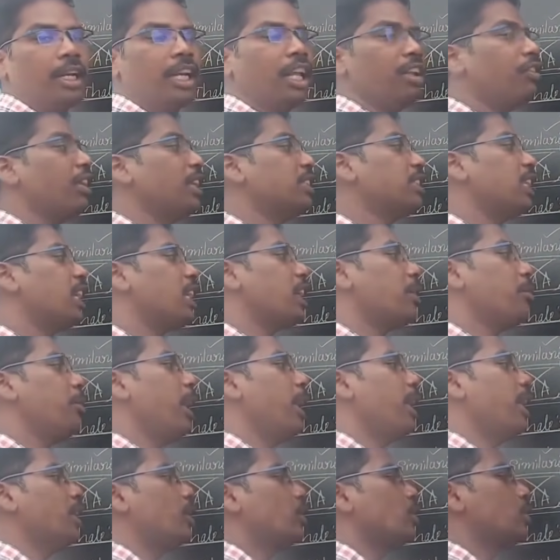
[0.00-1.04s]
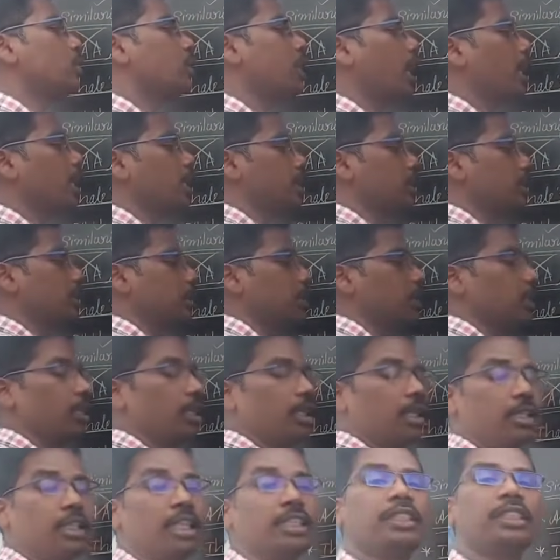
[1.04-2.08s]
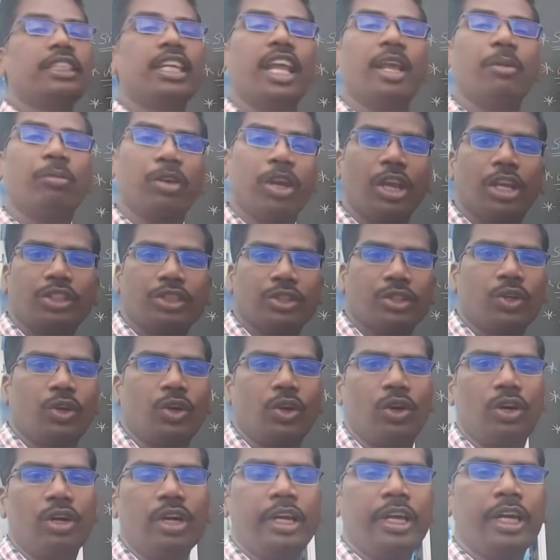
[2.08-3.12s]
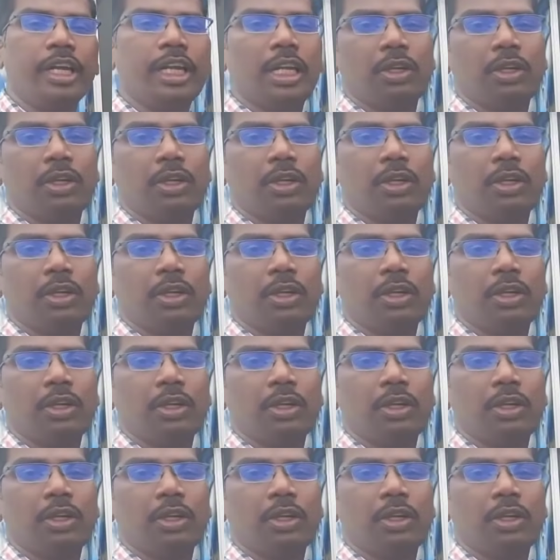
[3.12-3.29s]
divides the remaining two sides in the same ratio.